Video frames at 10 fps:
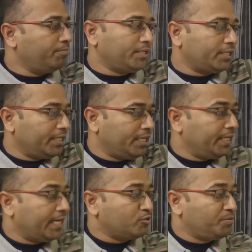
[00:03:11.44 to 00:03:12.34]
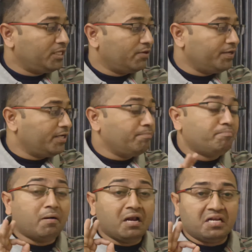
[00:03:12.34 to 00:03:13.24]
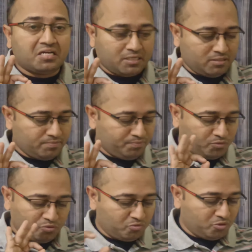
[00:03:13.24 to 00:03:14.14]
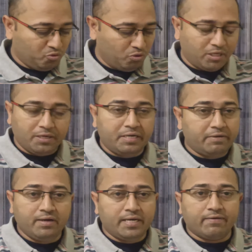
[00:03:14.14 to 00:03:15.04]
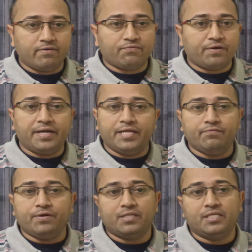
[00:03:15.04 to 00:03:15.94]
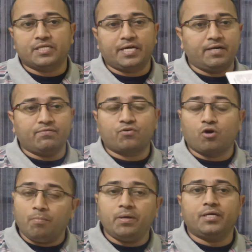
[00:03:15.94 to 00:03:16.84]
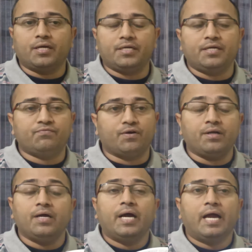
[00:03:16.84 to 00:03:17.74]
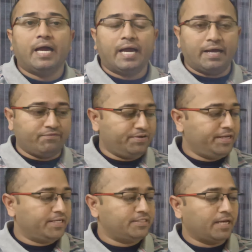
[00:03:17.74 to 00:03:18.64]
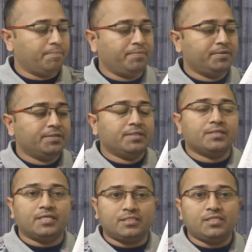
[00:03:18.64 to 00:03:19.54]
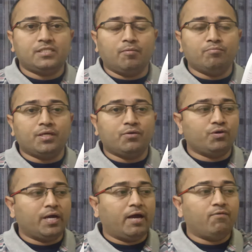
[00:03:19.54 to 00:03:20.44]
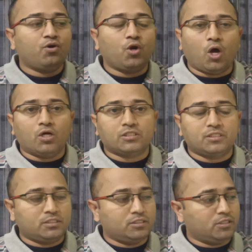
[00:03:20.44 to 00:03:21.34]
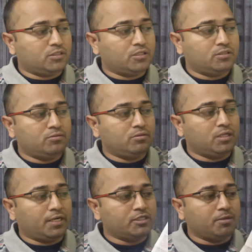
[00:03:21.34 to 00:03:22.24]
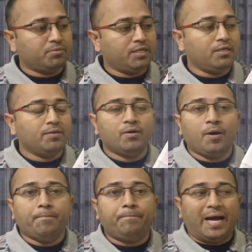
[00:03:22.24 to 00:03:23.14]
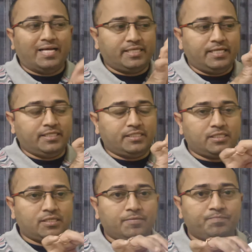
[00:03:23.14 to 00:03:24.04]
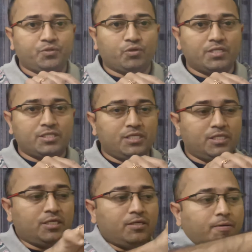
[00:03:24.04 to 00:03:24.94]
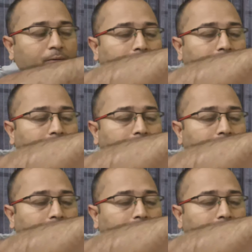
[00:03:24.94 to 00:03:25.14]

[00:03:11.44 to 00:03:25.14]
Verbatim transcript: but it has been given in a bulk. You, you will never find anywhere this kind of common content for every exam this is something we have class this, this that is something passages you can see here